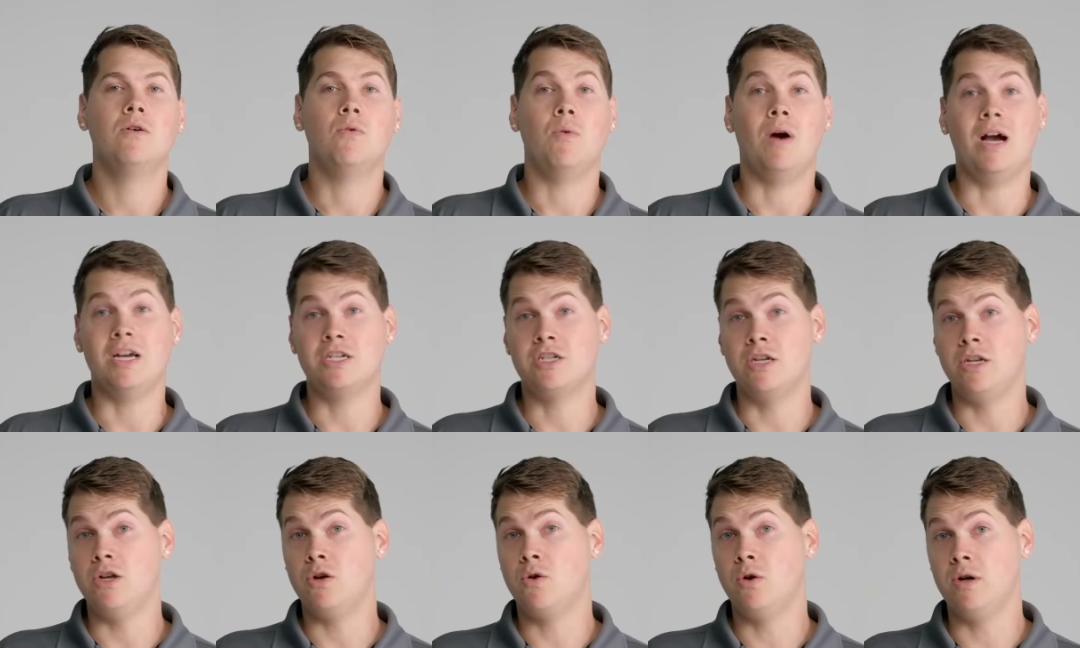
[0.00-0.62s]
Why
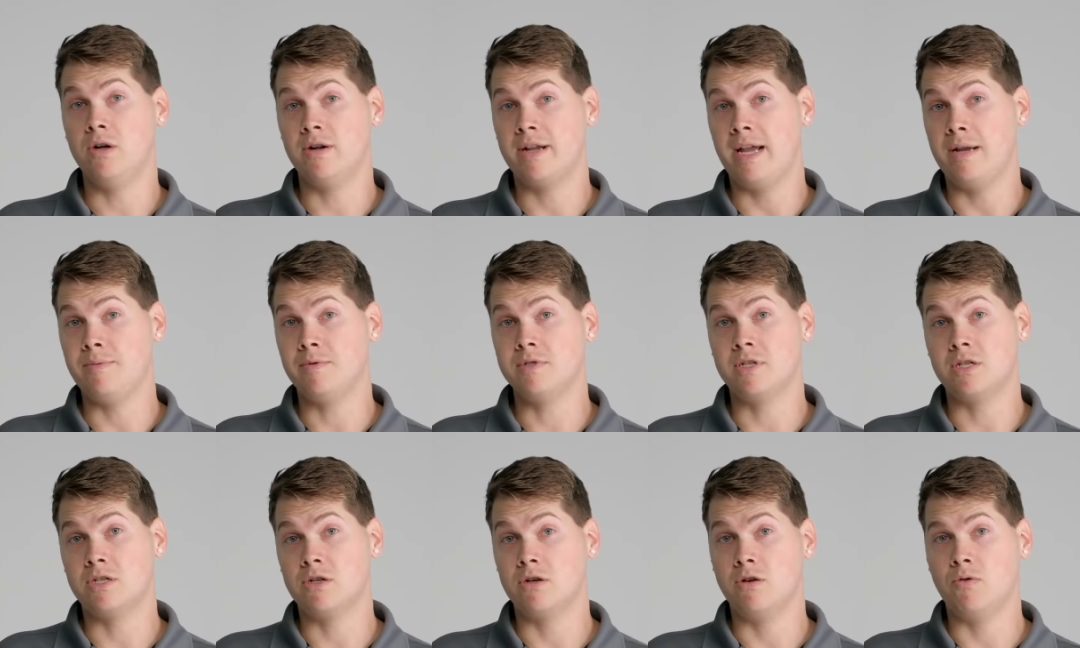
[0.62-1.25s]
should you coil
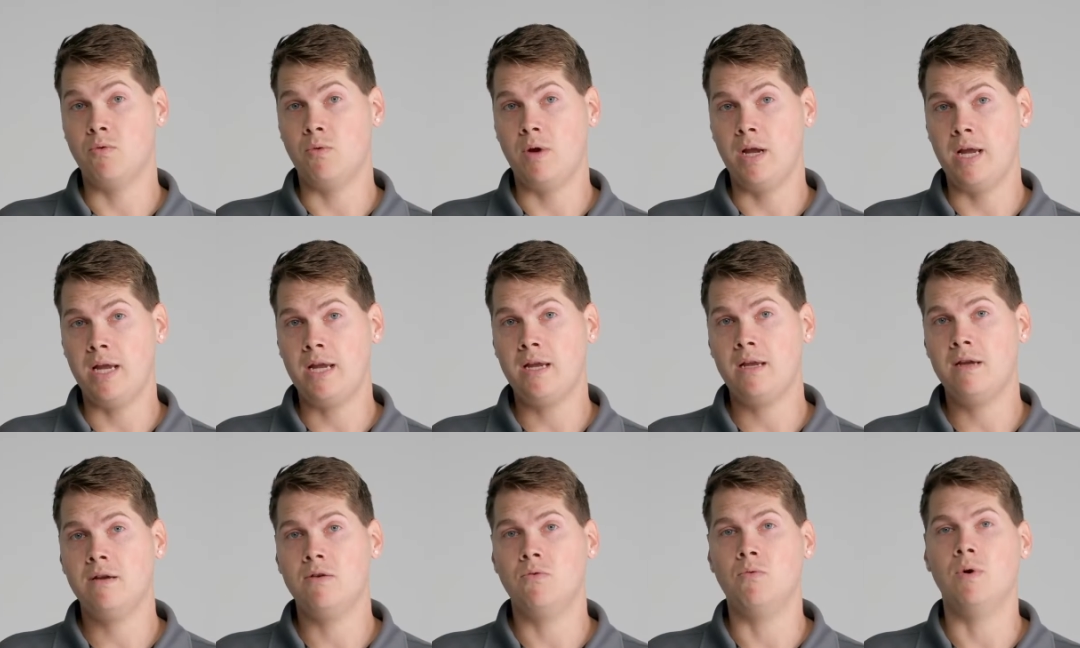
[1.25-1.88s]
cables a certain
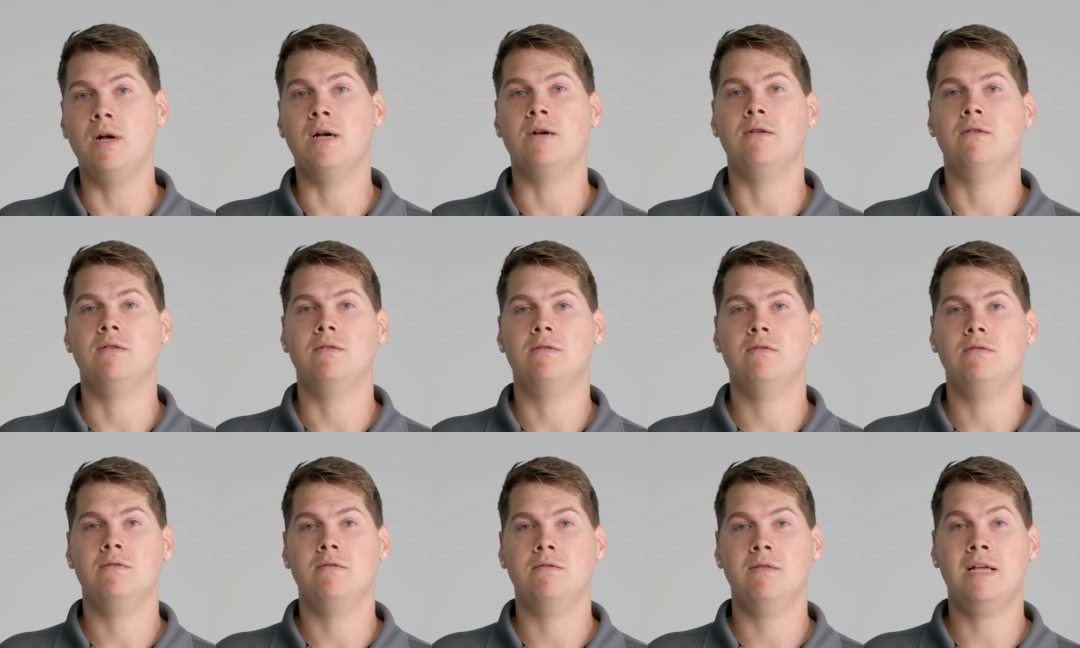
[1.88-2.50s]
way?
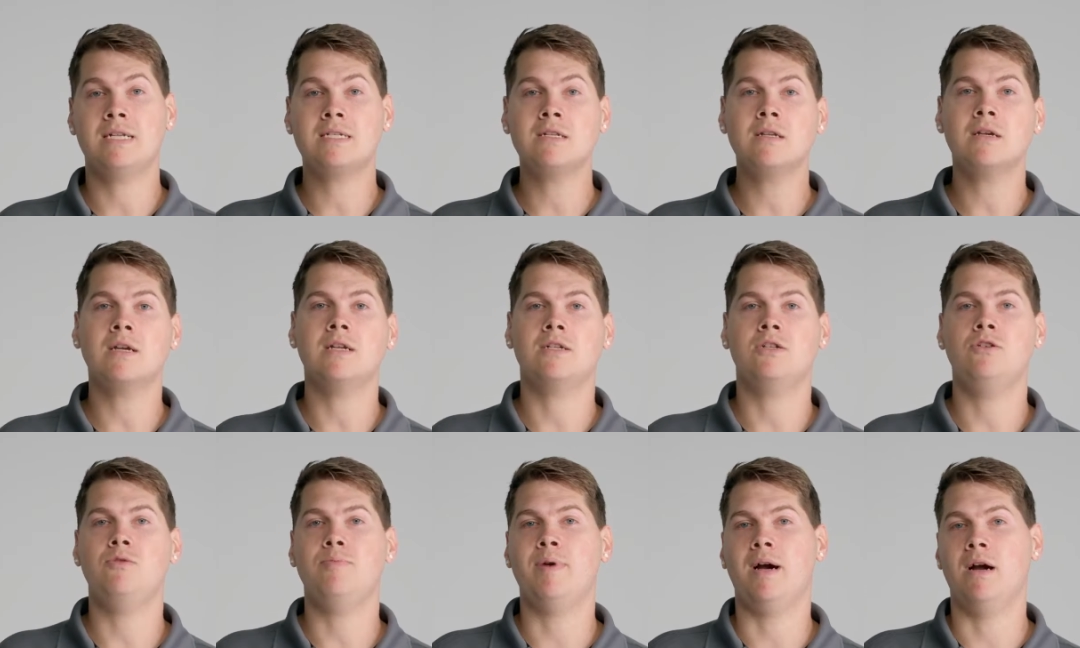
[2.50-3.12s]
Well, let's look
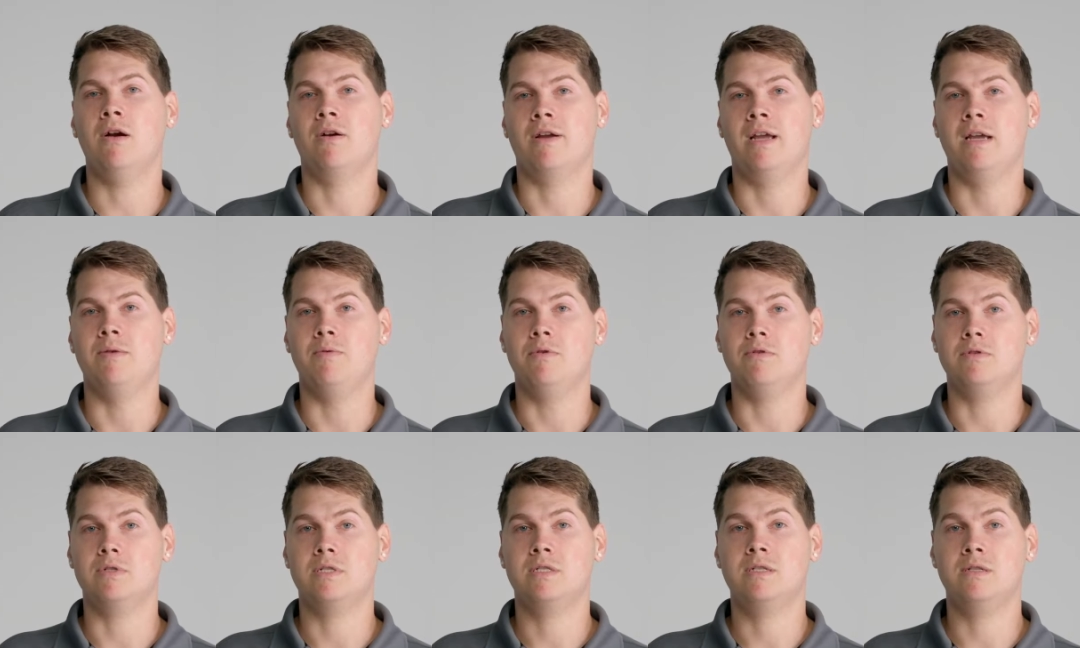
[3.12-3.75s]
at two power
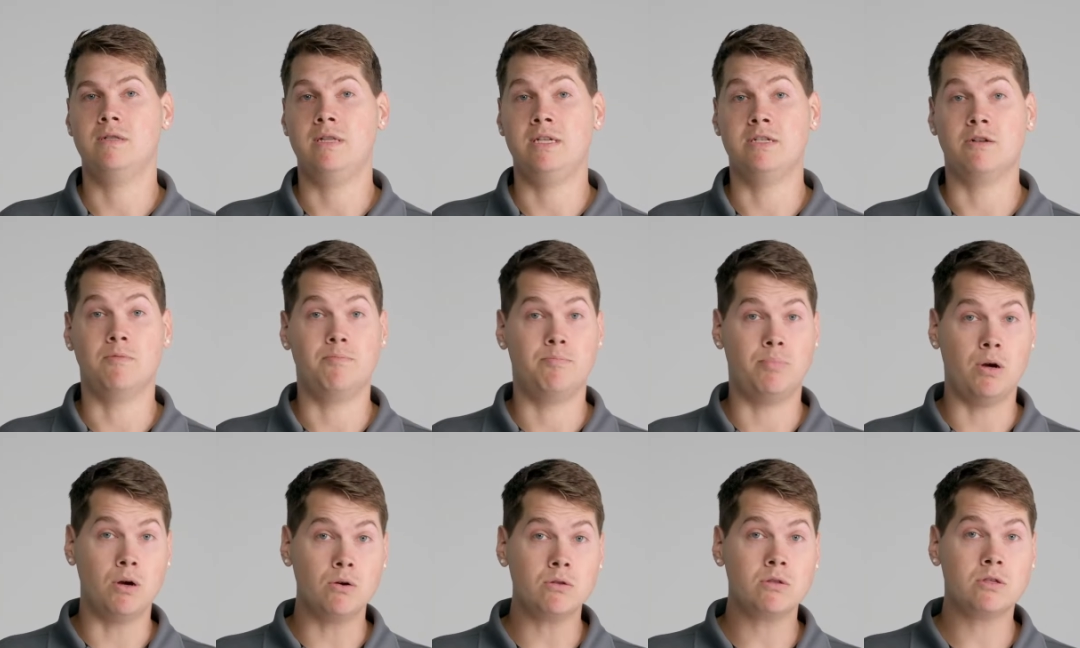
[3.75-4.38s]
cables. These are
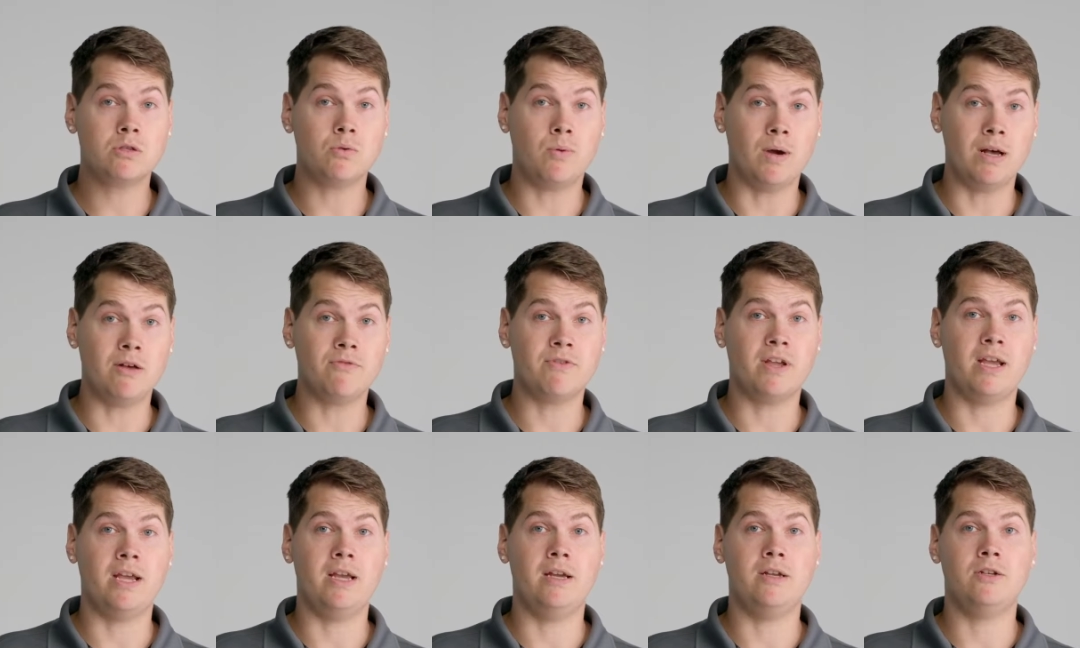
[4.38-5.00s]
both
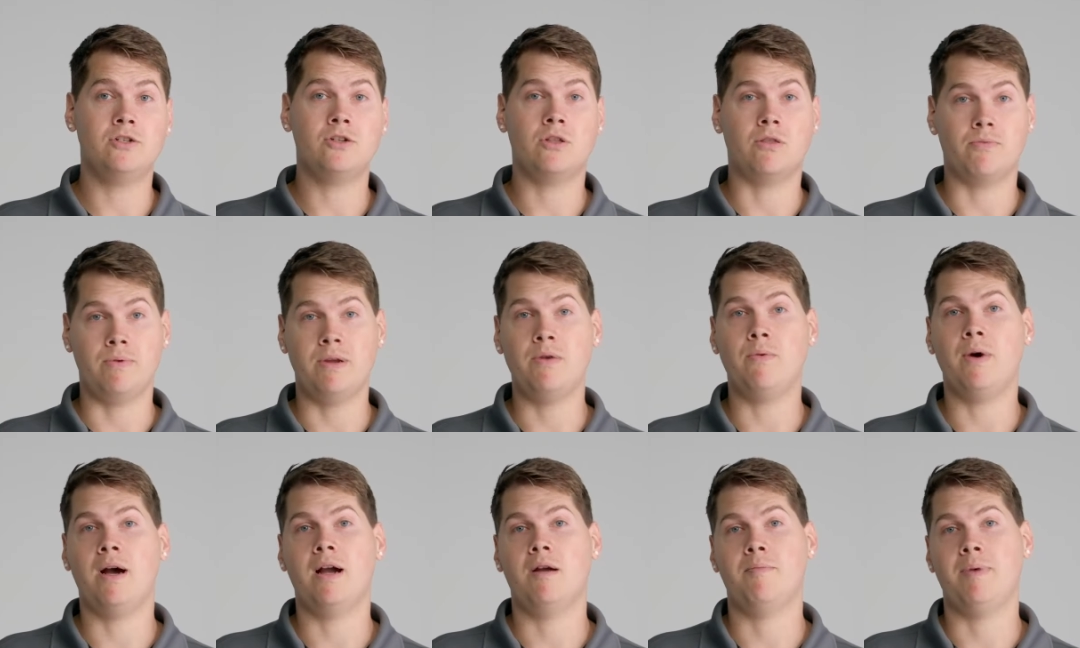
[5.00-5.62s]
12-gauge,
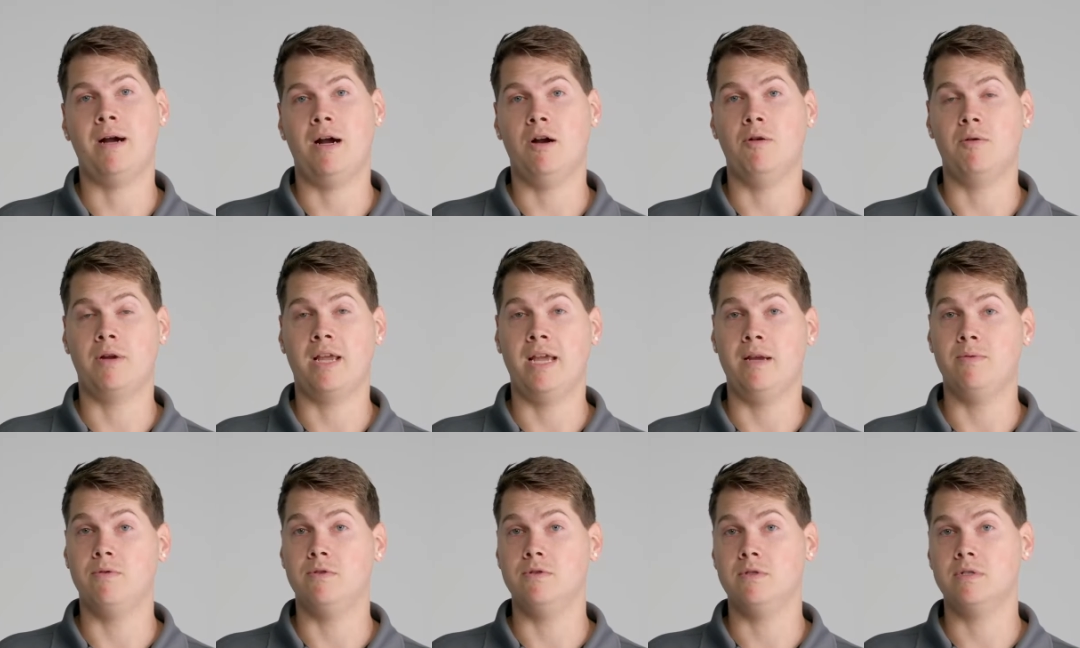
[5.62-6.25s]
3-wire power
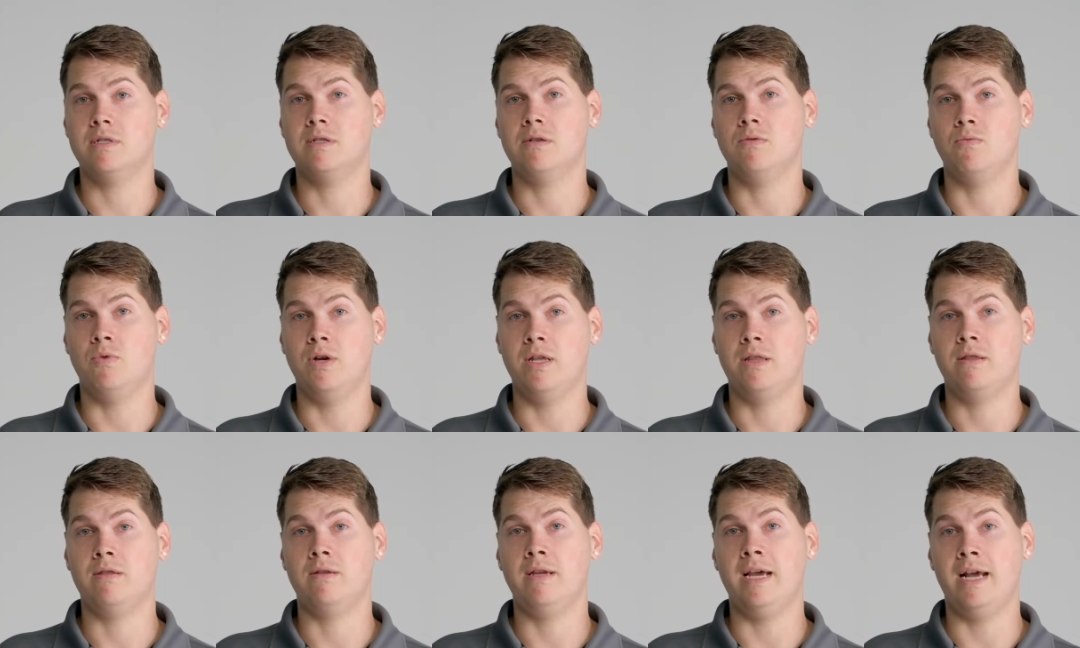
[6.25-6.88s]
cables
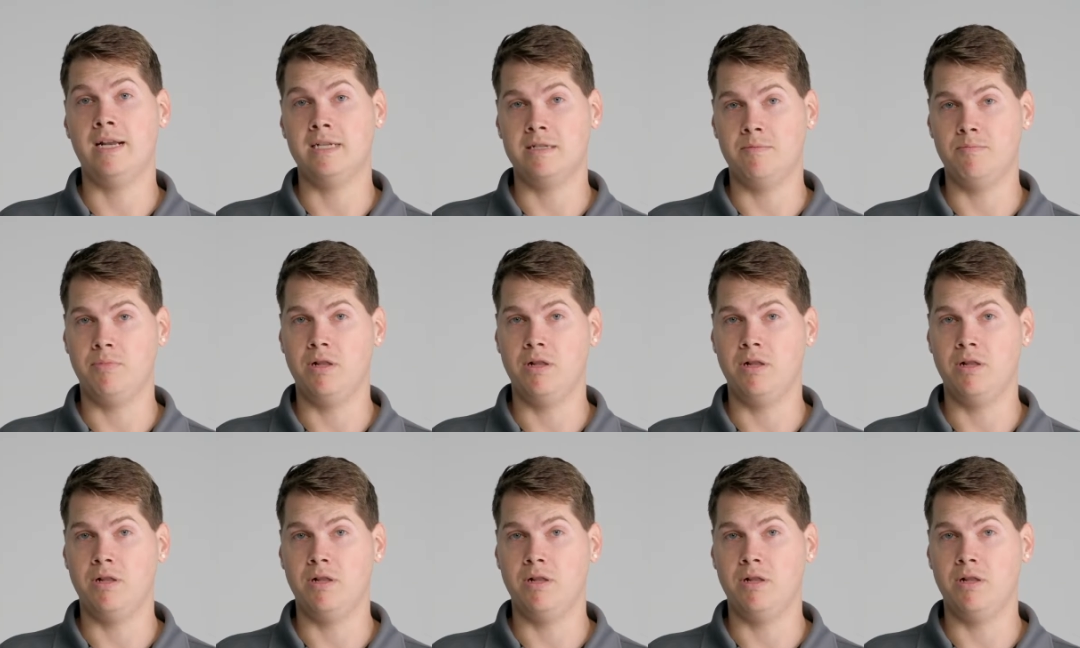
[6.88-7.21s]
with Edison